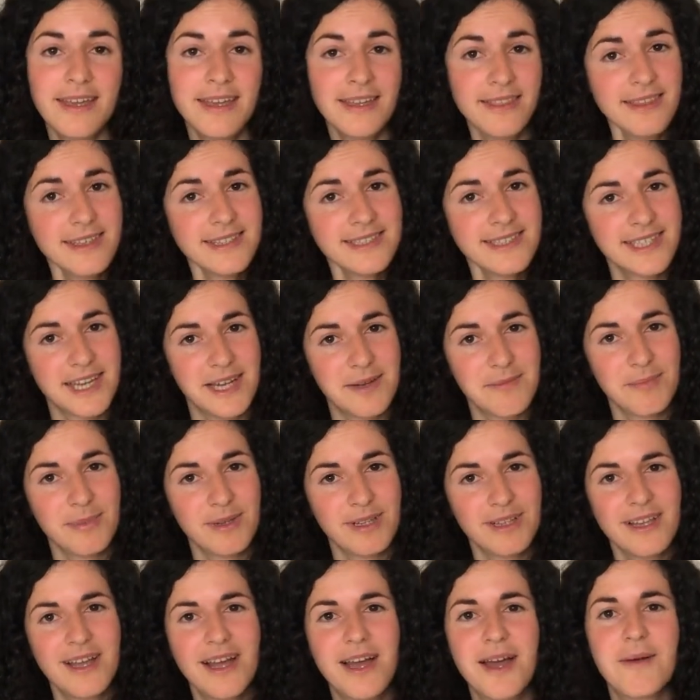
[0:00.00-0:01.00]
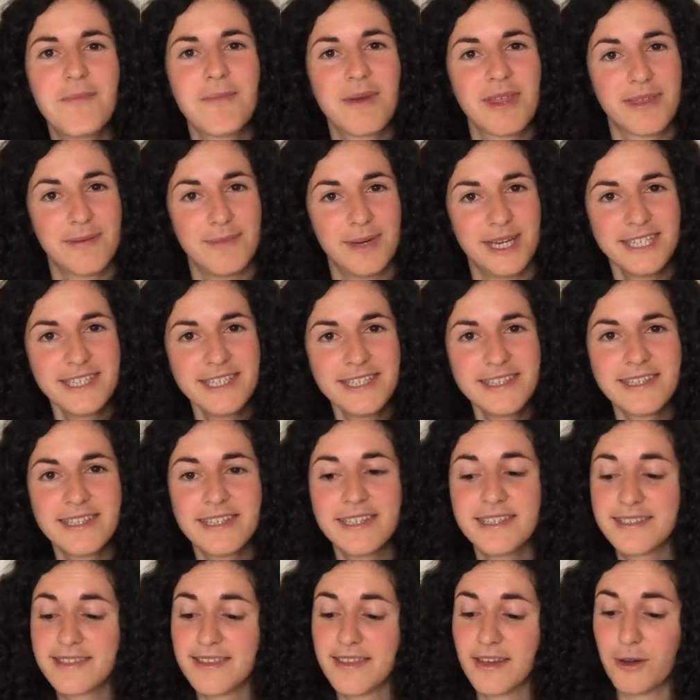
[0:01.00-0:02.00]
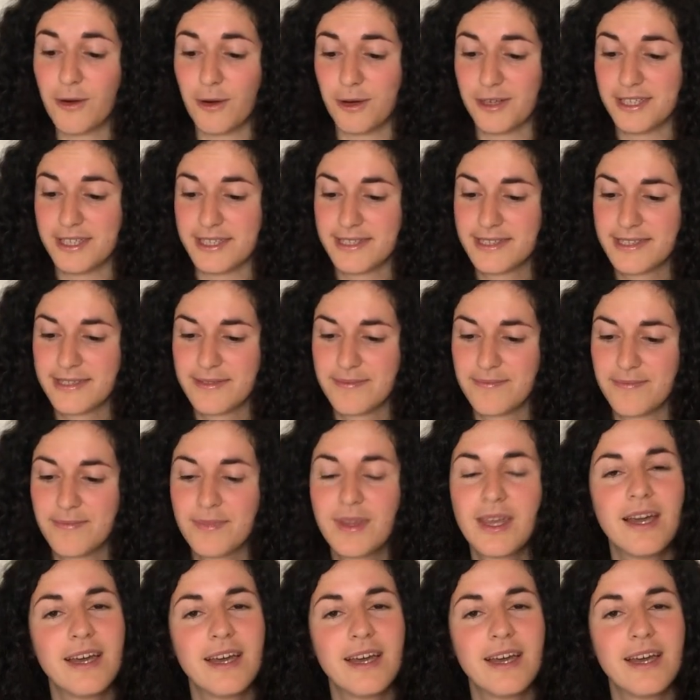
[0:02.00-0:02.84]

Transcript: In this temple, mathematics is the goddess,